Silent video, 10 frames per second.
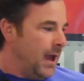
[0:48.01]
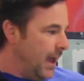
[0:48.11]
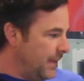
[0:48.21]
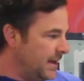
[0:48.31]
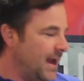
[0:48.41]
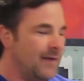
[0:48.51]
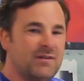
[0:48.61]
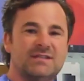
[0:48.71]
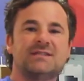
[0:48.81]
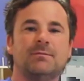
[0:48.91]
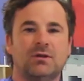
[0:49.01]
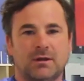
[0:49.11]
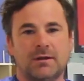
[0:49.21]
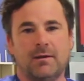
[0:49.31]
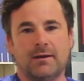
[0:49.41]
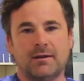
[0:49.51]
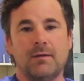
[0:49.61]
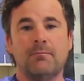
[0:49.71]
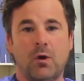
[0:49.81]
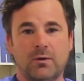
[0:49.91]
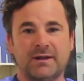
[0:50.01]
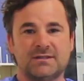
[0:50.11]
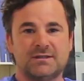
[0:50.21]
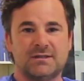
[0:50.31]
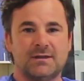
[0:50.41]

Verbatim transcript: and they have the similar components,